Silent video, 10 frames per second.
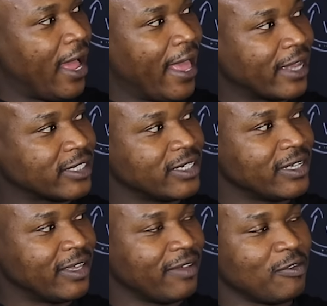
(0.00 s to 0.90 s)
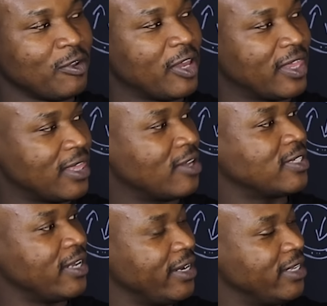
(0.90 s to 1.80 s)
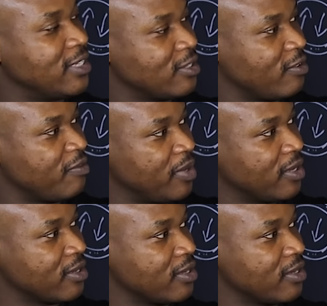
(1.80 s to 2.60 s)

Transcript: are actually giving you 1,000 liters of milk,